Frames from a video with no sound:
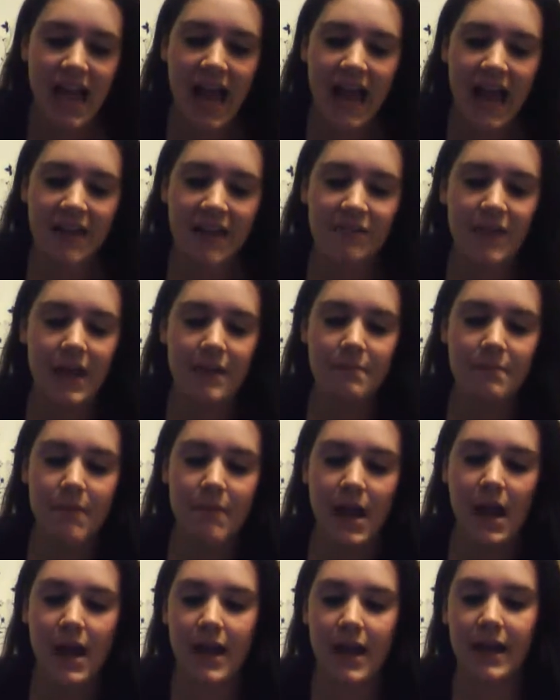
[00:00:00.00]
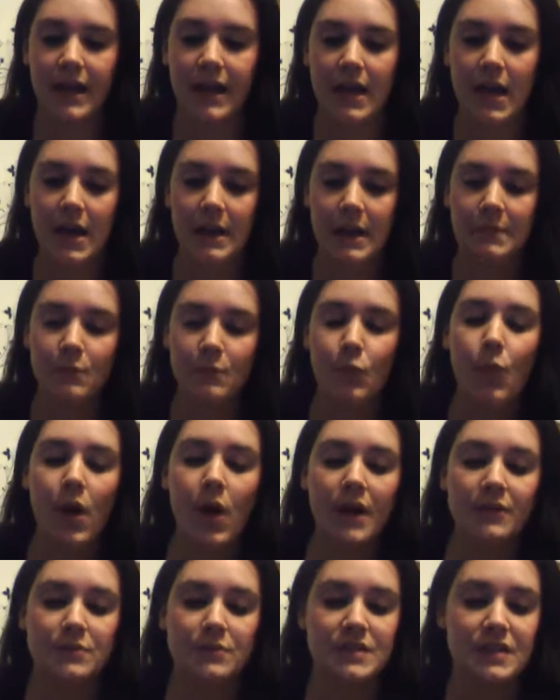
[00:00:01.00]
And then my um,
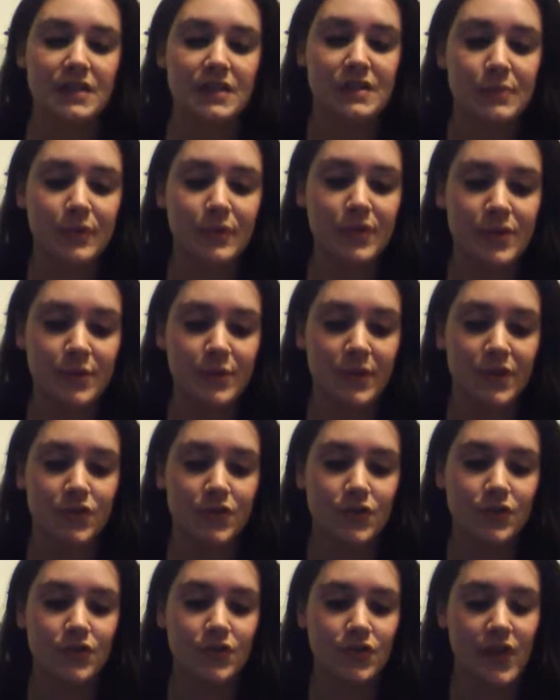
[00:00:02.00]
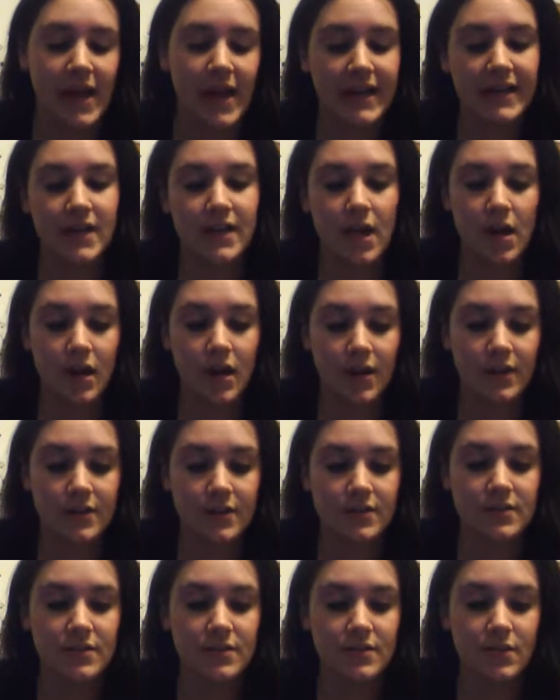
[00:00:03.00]
wand was a spruce wood Dragon
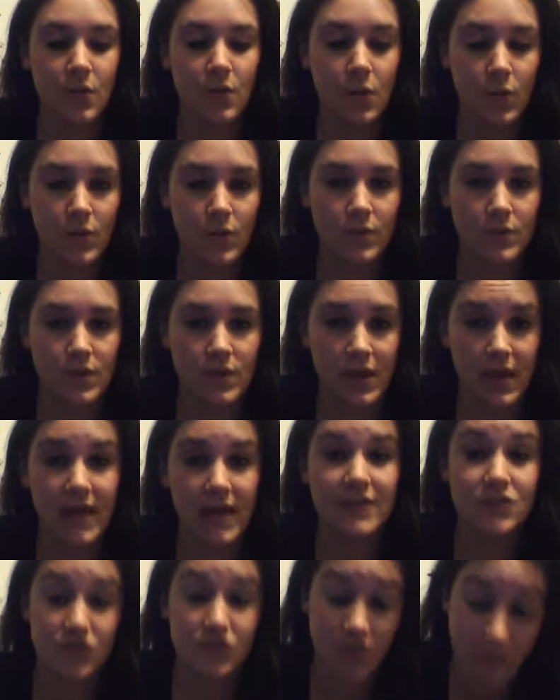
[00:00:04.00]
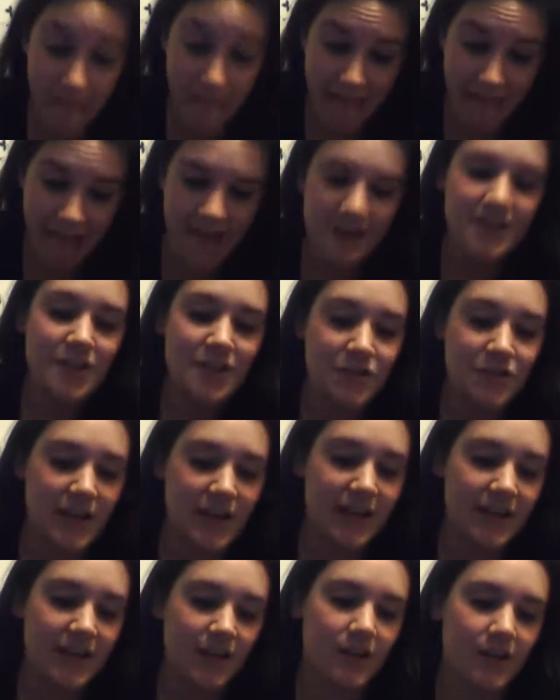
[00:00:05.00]
Heart core, uh, blah,
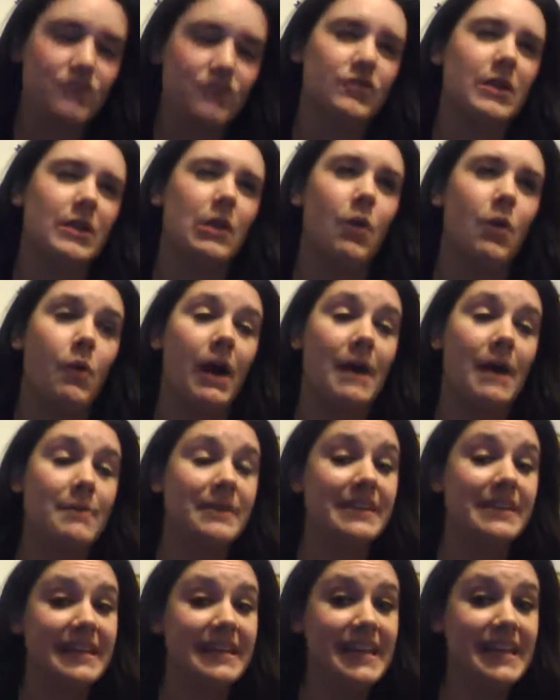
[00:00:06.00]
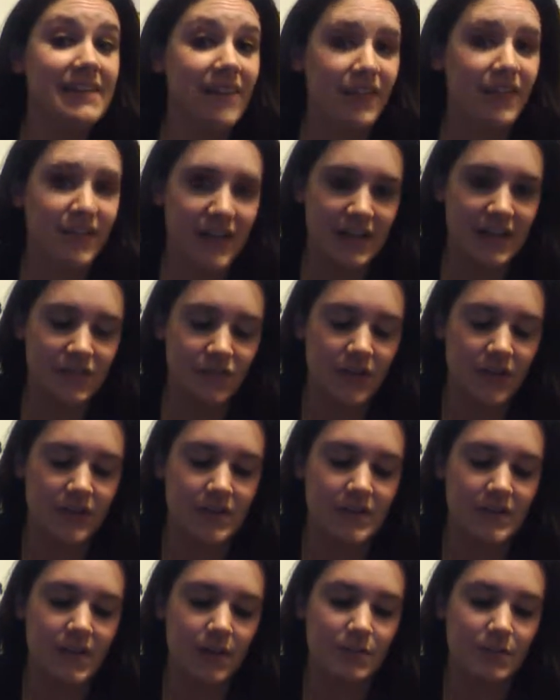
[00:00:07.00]
Dragon Heartstring core. I believe I forgot to write
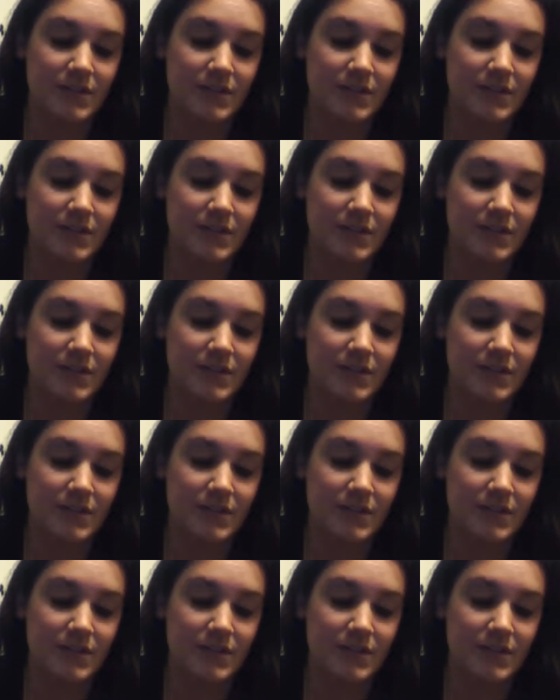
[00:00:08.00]
this down.